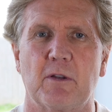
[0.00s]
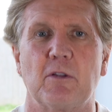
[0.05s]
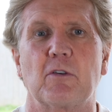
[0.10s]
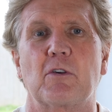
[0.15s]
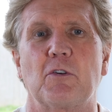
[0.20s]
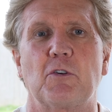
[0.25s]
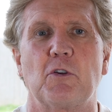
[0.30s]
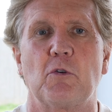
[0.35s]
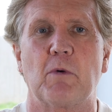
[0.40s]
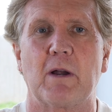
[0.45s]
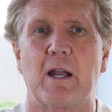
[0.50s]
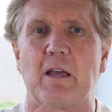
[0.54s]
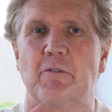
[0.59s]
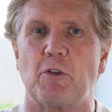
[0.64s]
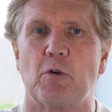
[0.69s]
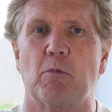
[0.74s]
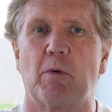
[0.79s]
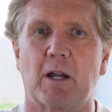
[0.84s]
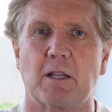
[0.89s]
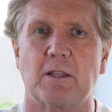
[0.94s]
You can do whatever
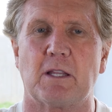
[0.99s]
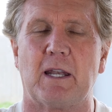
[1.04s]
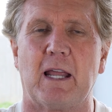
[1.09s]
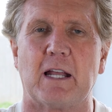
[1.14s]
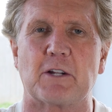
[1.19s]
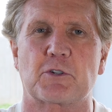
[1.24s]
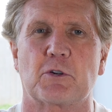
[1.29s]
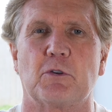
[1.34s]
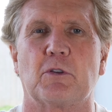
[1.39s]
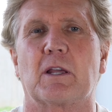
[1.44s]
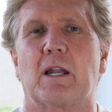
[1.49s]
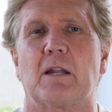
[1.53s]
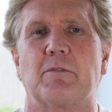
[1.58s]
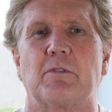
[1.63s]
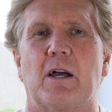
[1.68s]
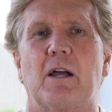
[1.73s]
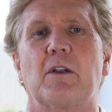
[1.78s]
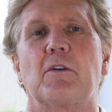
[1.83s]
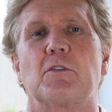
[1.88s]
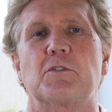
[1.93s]
you want in the natural. You can have
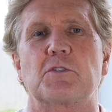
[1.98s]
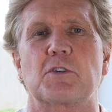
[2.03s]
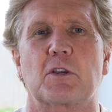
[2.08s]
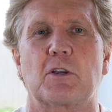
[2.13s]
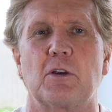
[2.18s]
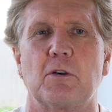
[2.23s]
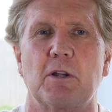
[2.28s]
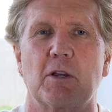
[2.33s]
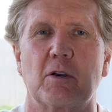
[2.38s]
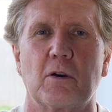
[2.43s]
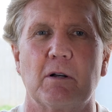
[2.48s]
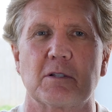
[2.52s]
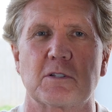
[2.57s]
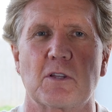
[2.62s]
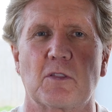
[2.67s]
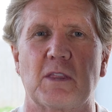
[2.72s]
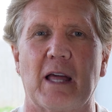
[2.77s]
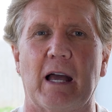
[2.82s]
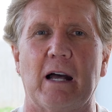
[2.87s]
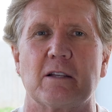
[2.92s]
one hundred security guards,
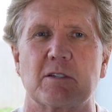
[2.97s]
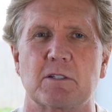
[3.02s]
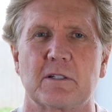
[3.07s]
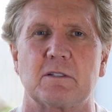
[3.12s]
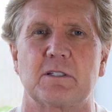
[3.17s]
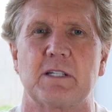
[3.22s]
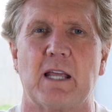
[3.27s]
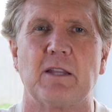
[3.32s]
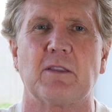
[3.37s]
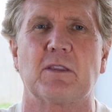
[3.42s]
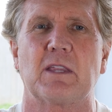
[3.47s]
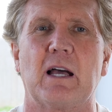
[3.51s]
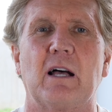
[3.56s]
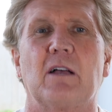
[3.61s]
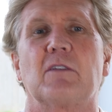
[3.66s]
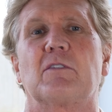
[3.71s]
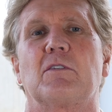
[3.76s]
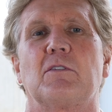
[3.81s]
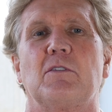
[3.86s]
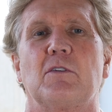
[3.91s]
one thousand, ten thousand.